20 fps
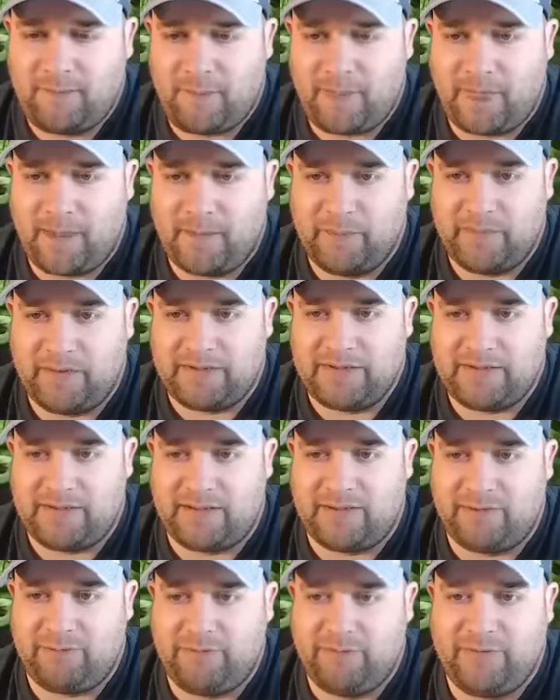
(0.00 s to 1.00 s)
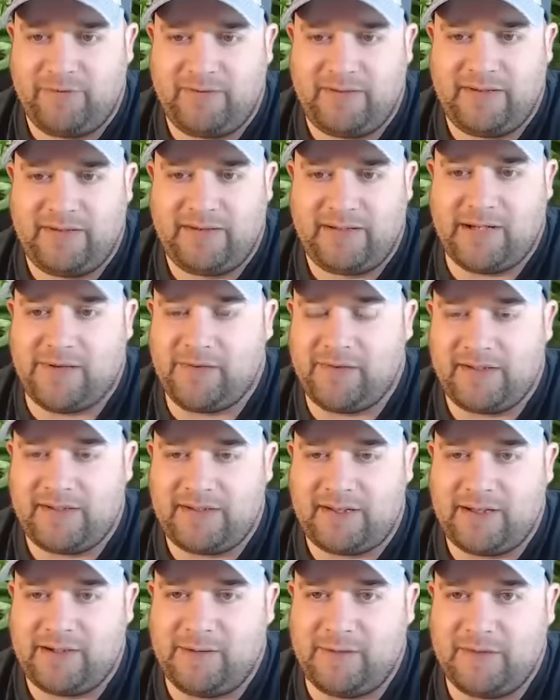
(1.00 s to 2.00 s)
But we really didn't have any
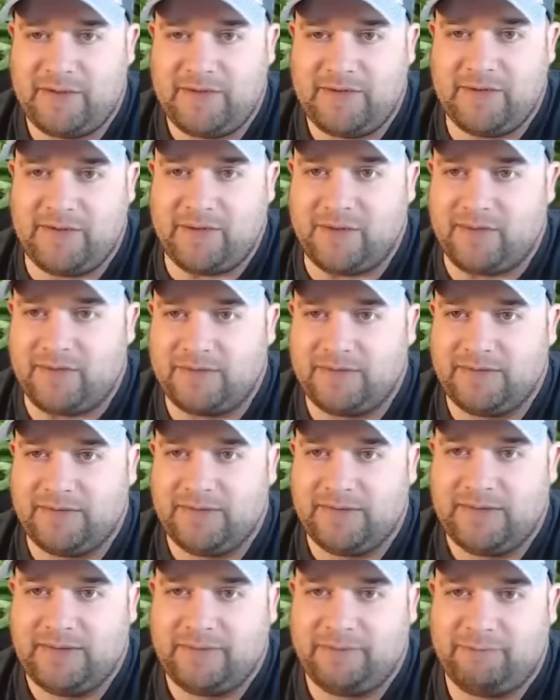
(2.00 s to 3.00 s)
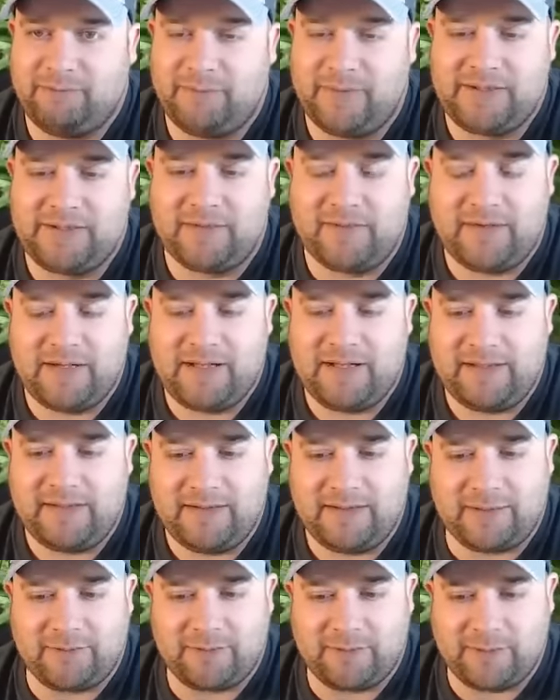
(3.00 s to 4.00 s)
time to do much of
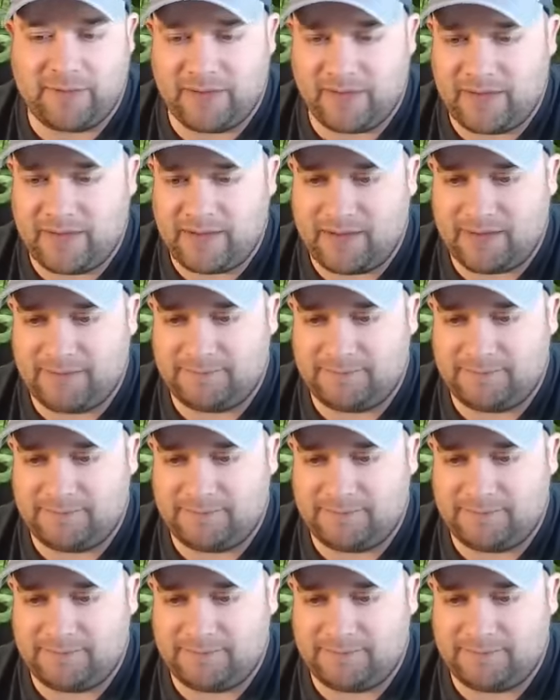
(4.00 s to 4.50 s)
anything when we were there.